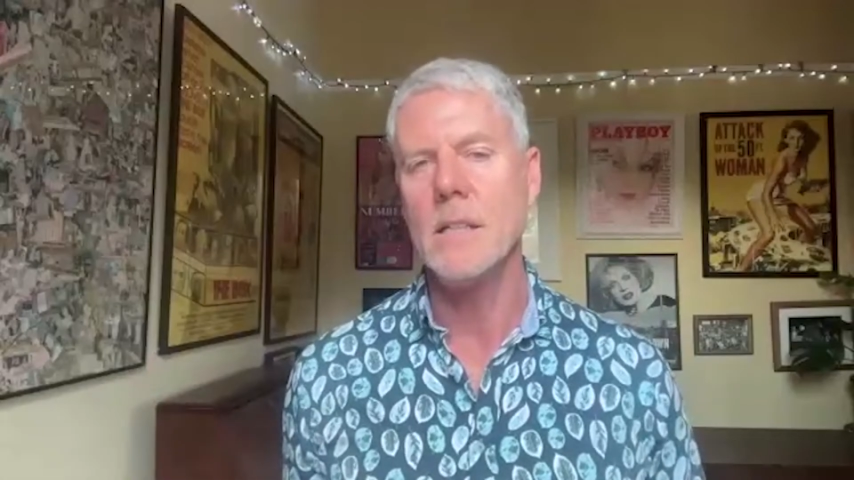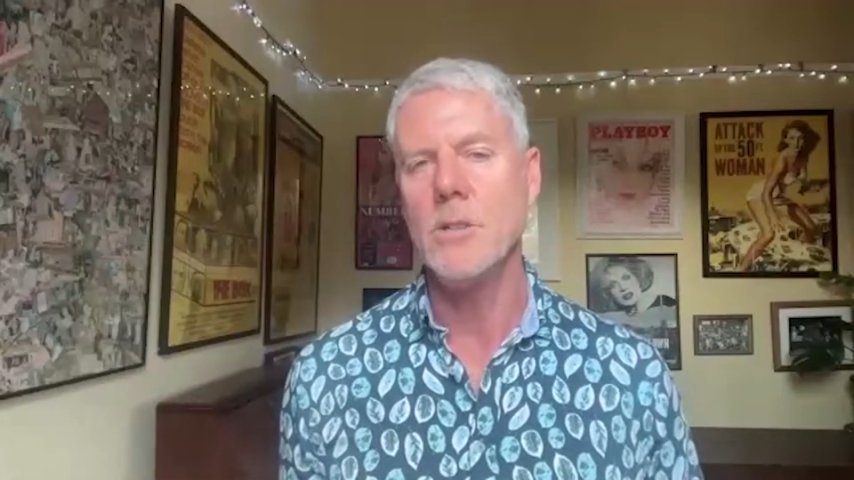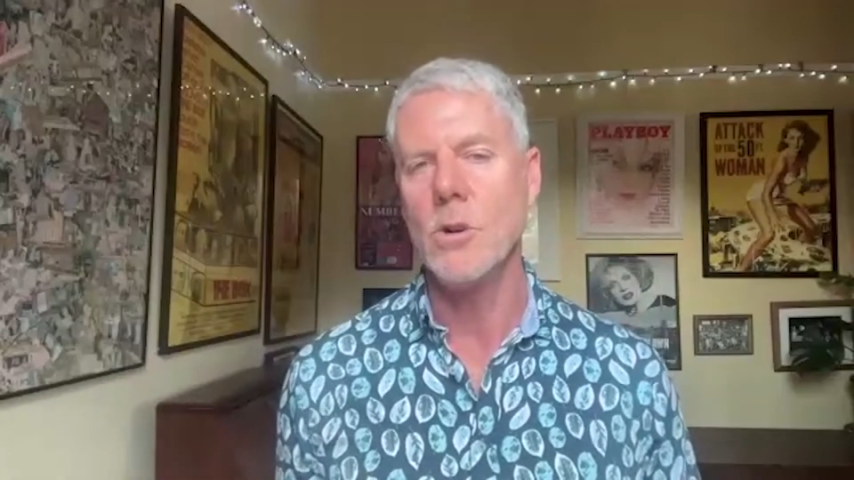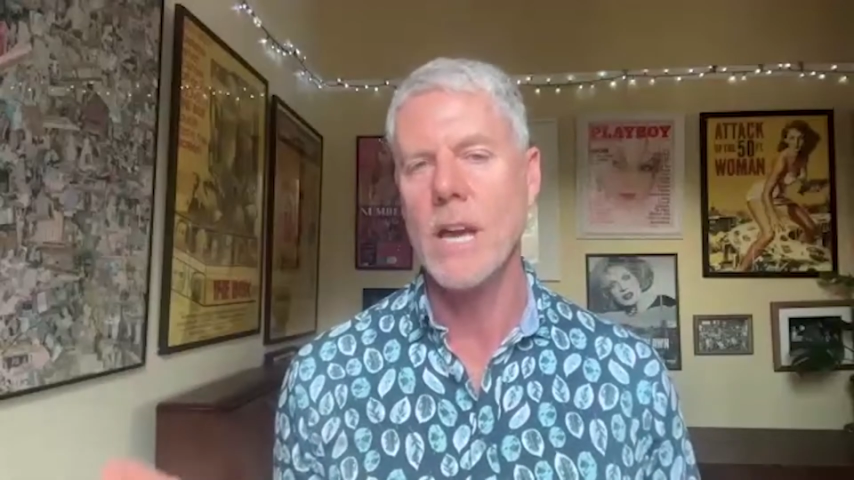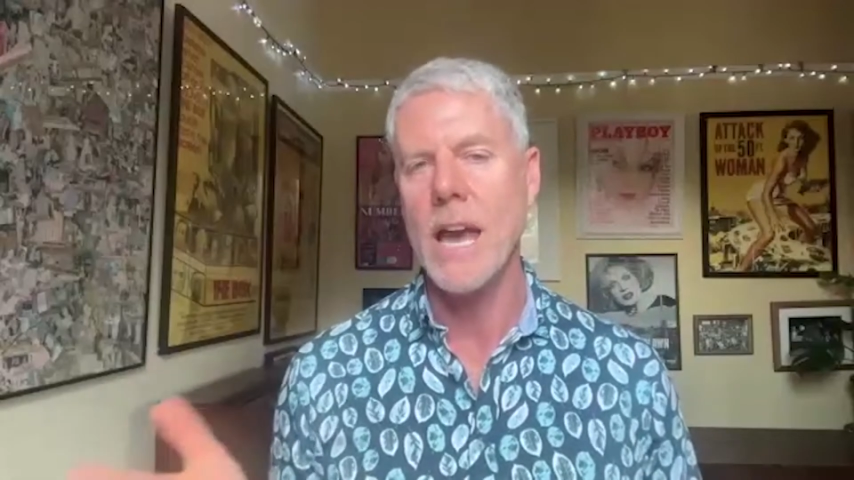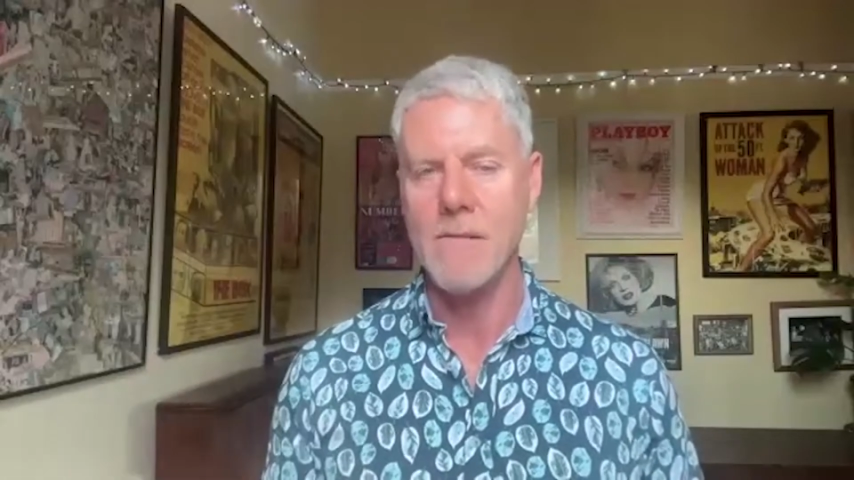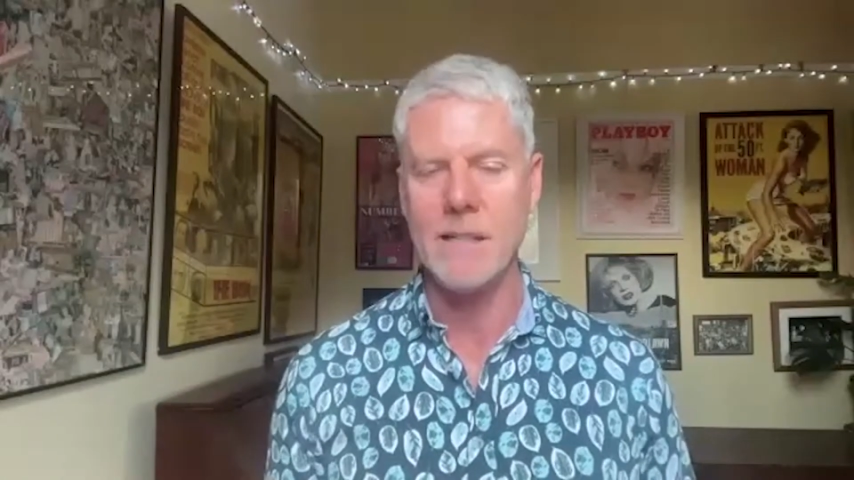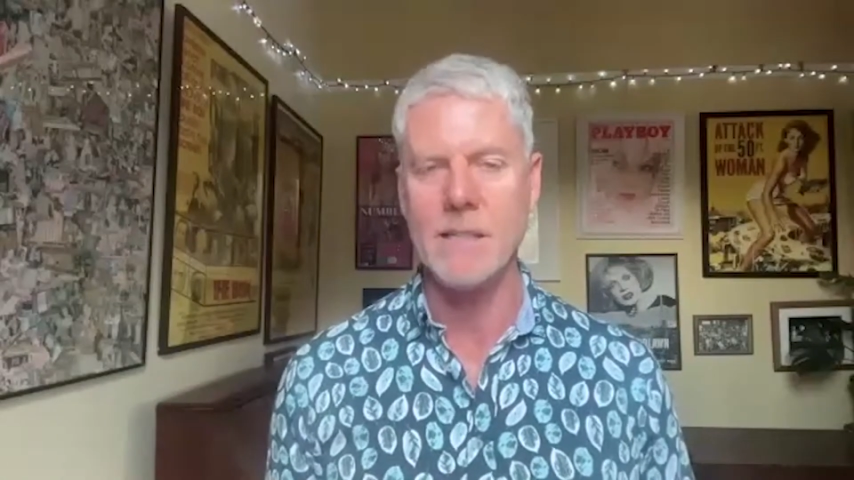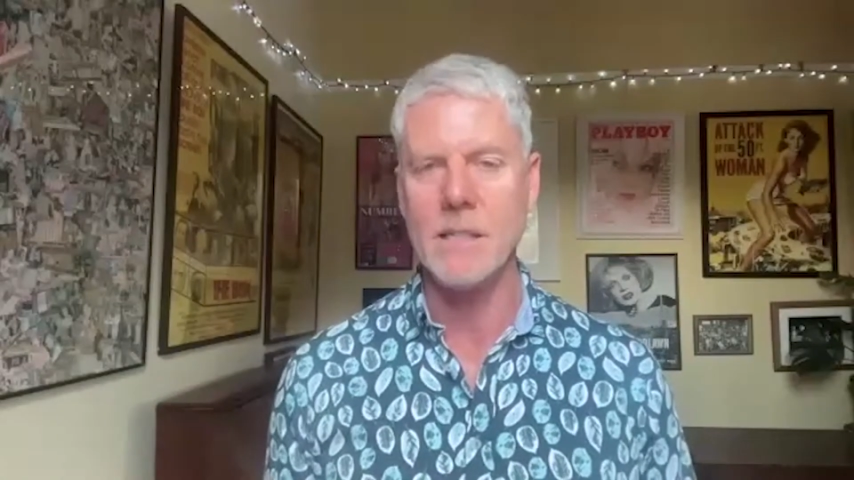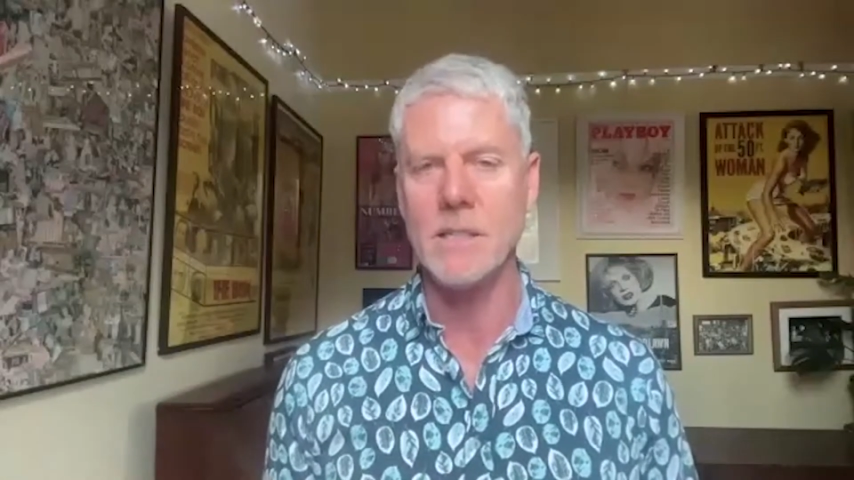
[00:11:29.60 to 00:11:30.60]
your
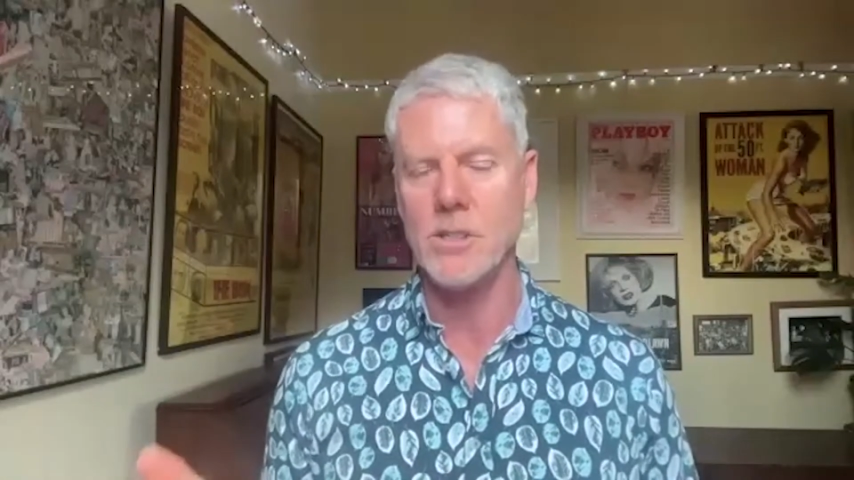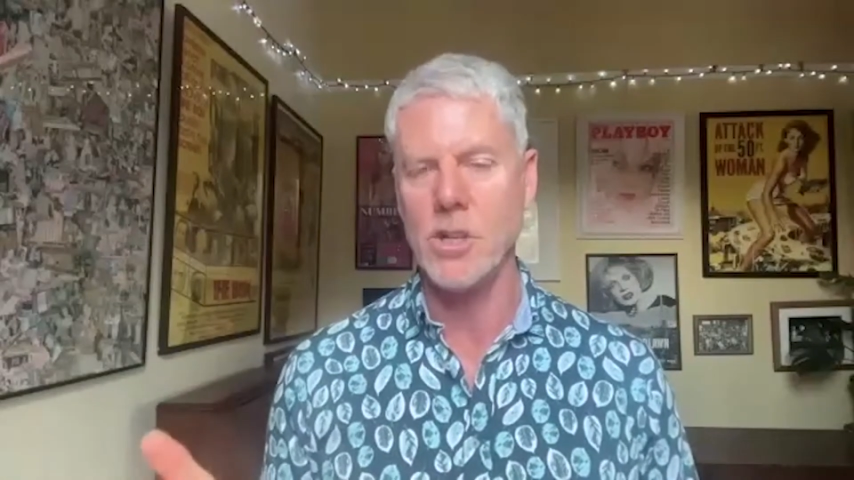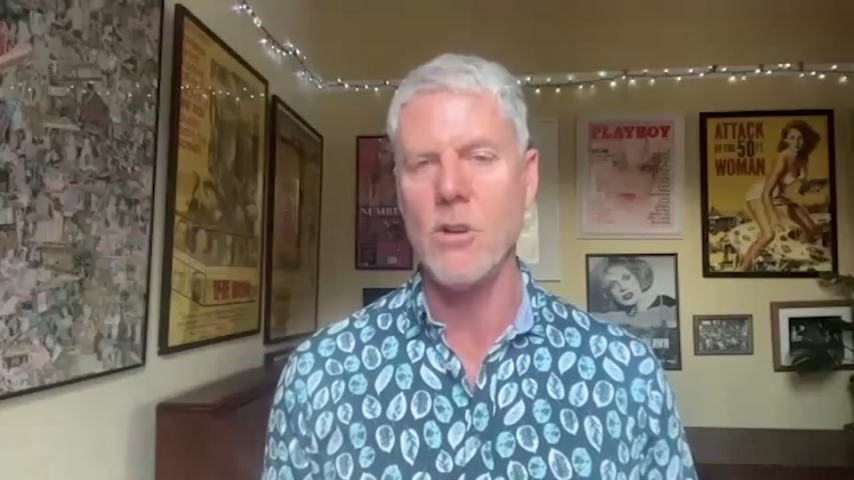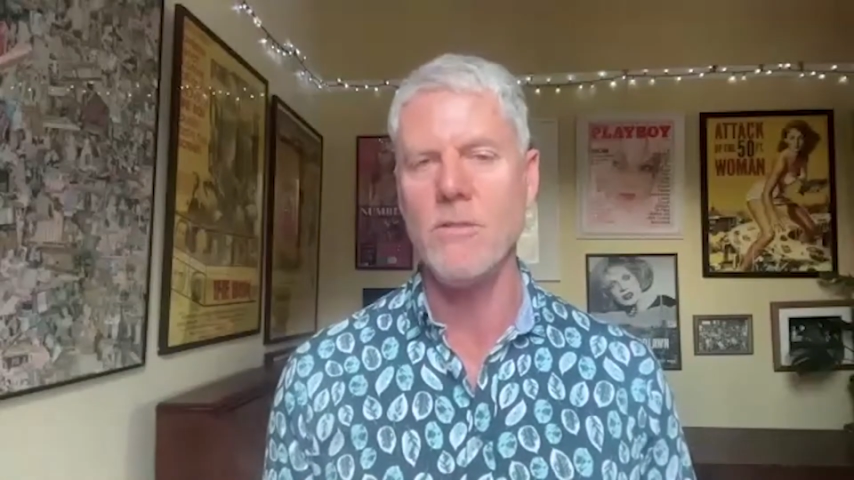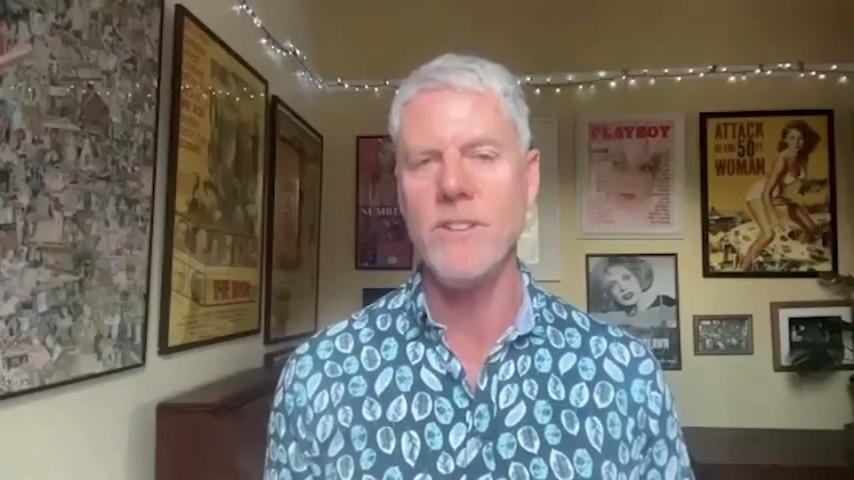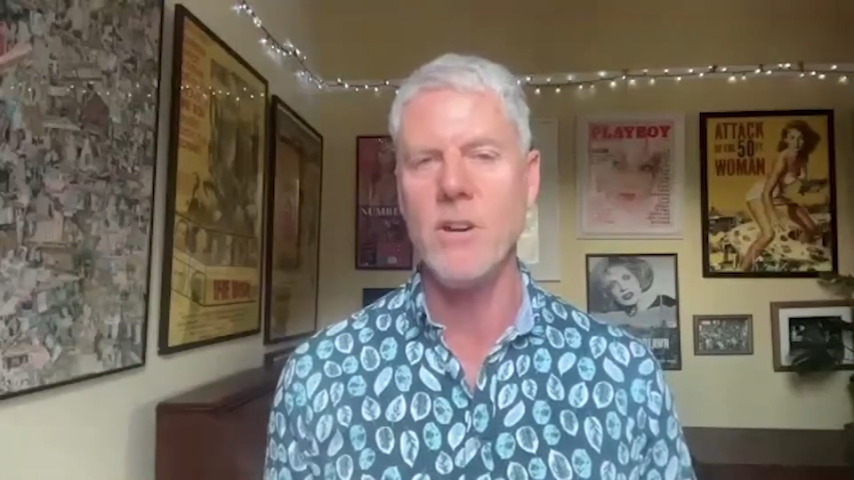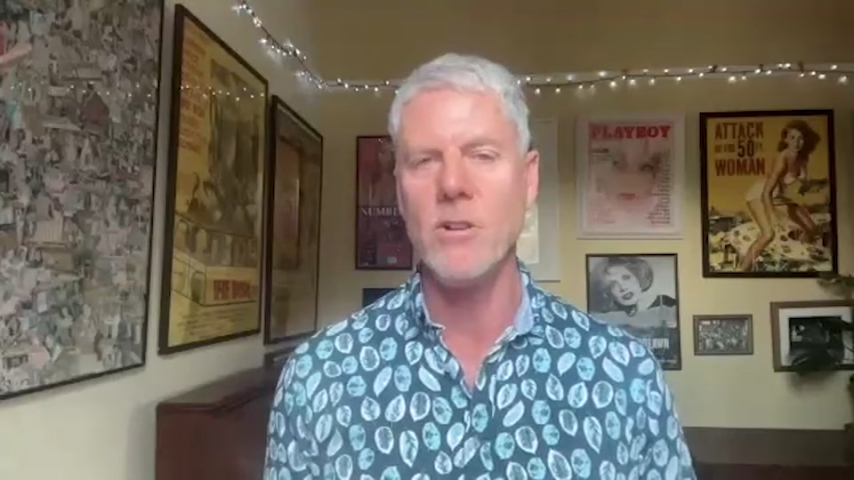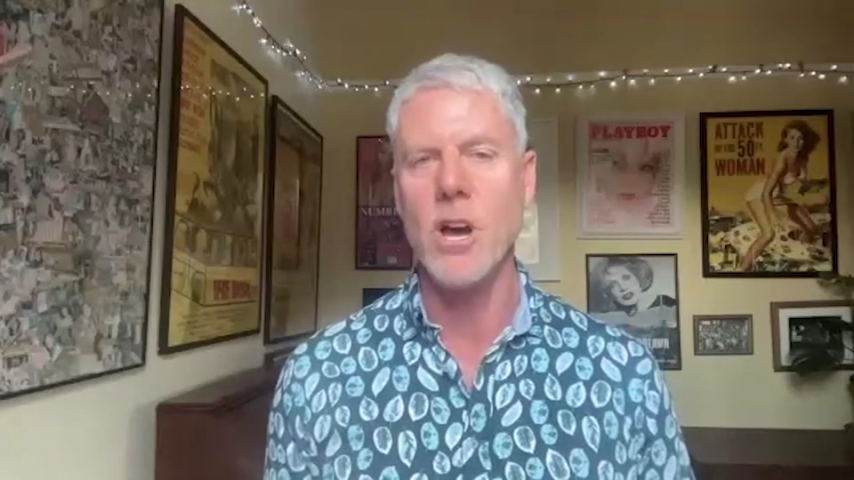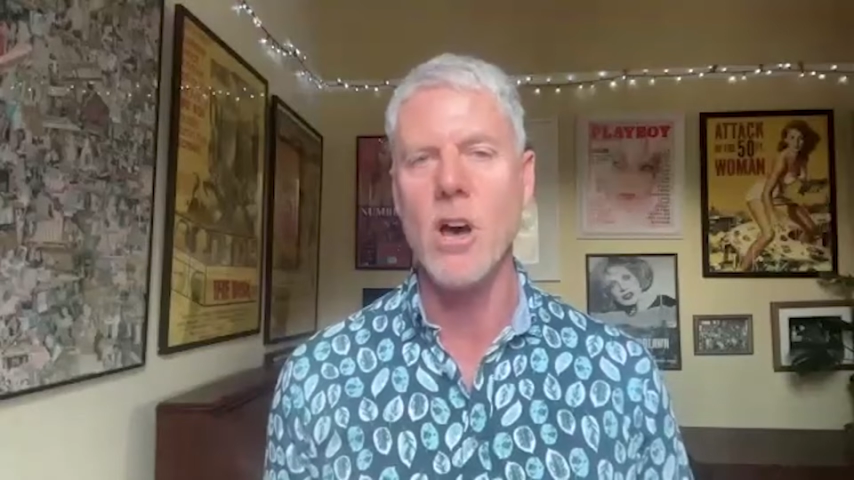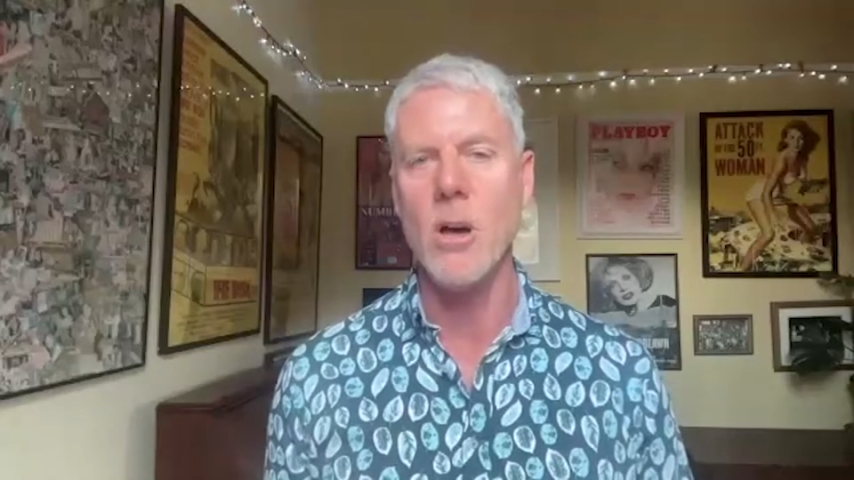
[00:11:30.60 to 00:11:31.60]
character Sophie on
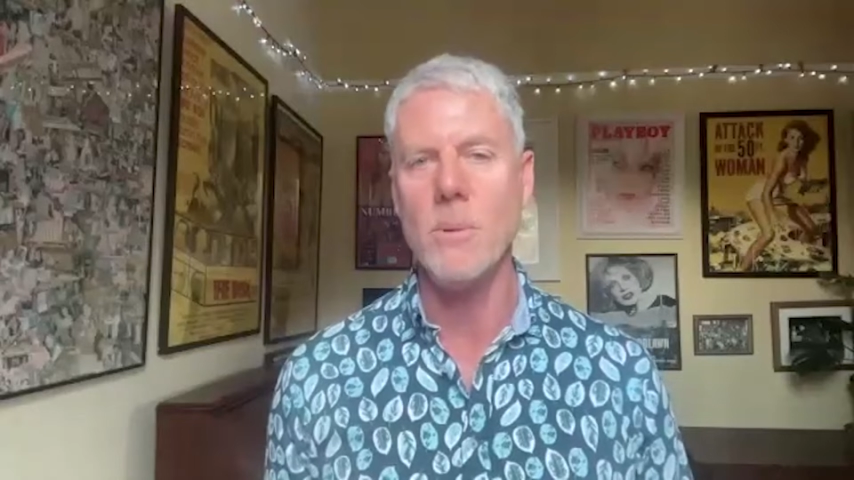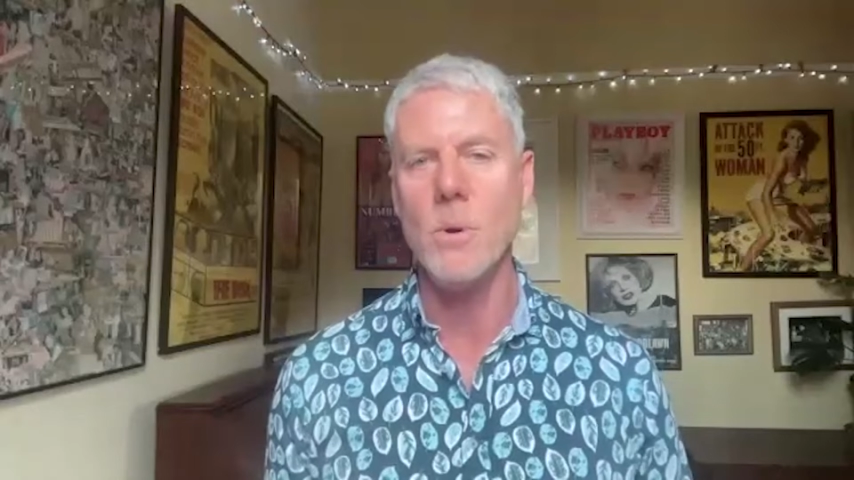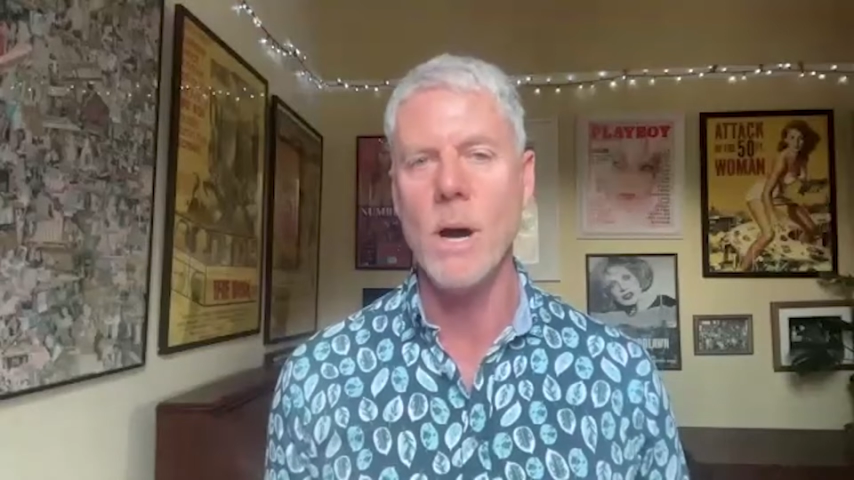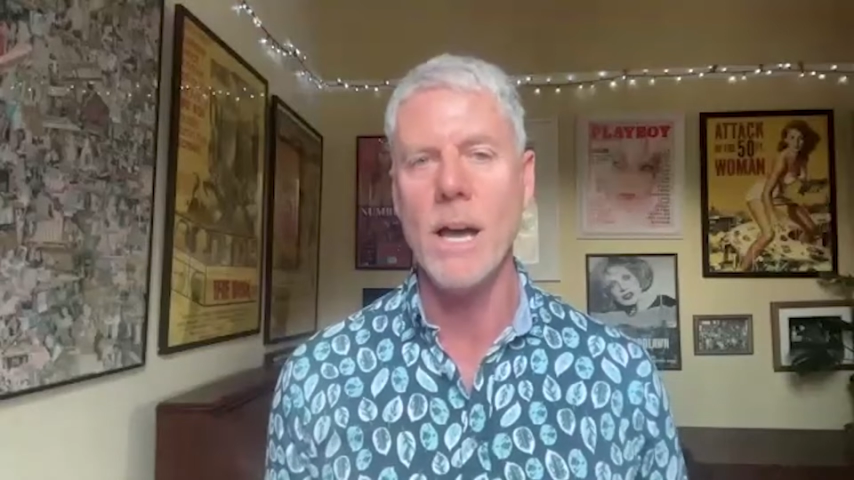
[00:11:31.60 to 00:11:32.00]
Home and Away?